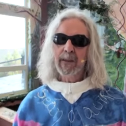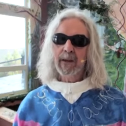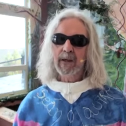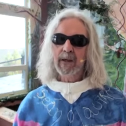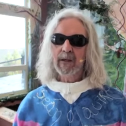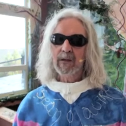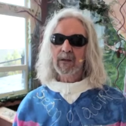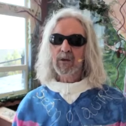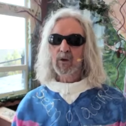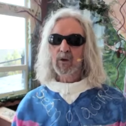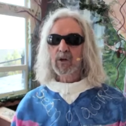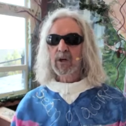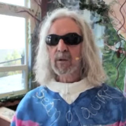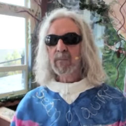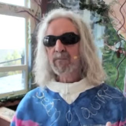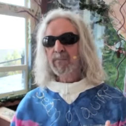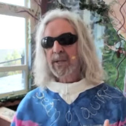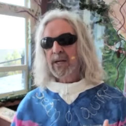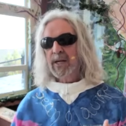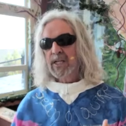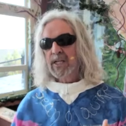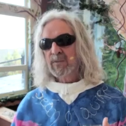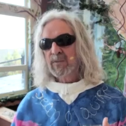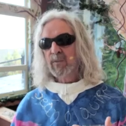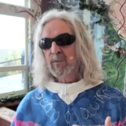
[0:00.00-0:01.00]
you can
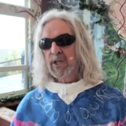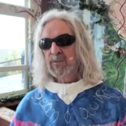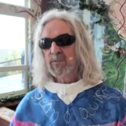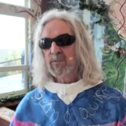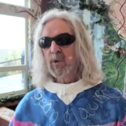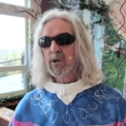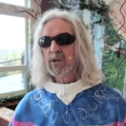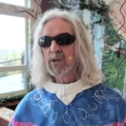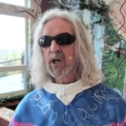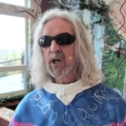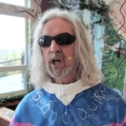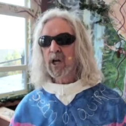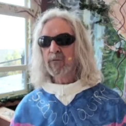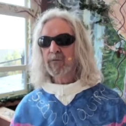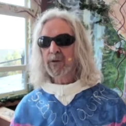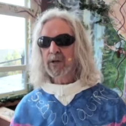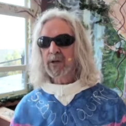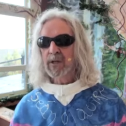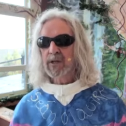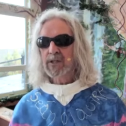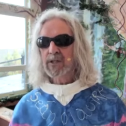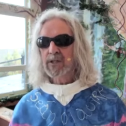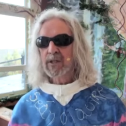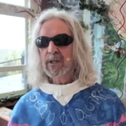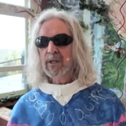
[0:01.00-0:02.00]
place much more
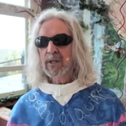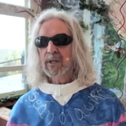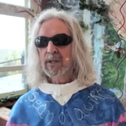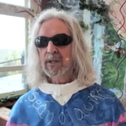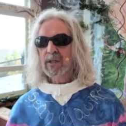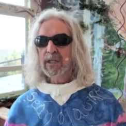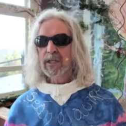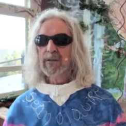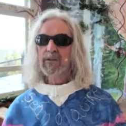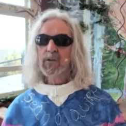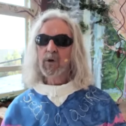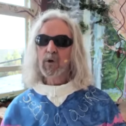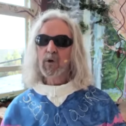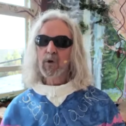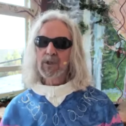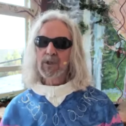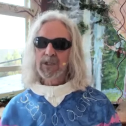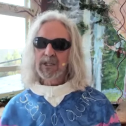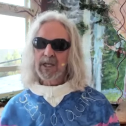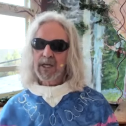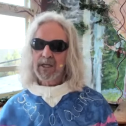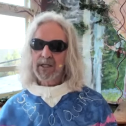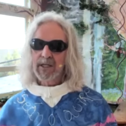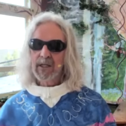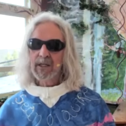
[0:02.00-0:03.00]
confidence in those
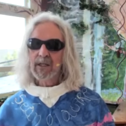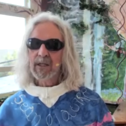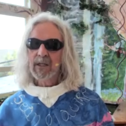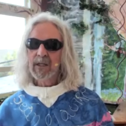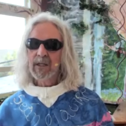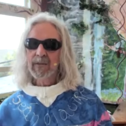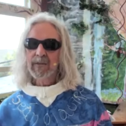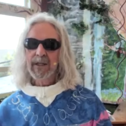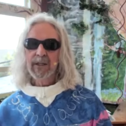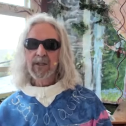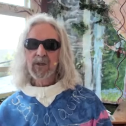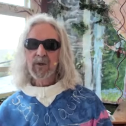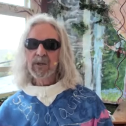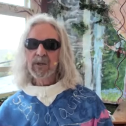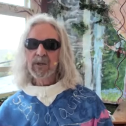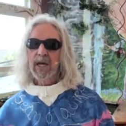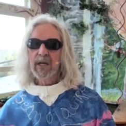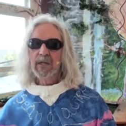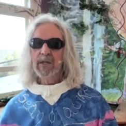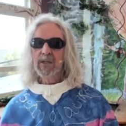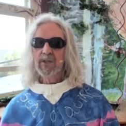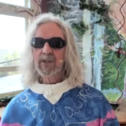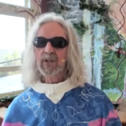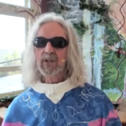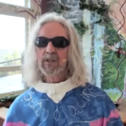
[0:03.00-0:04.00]
data than you can
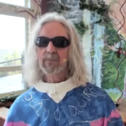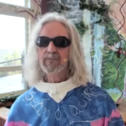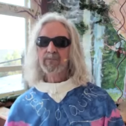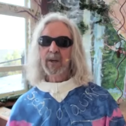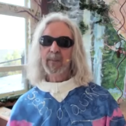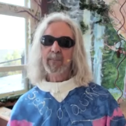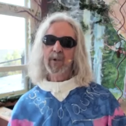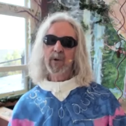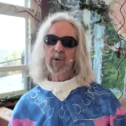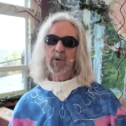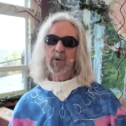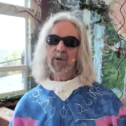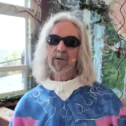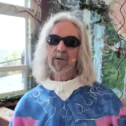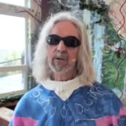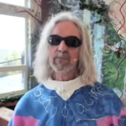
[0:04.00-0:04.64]
in just people who are,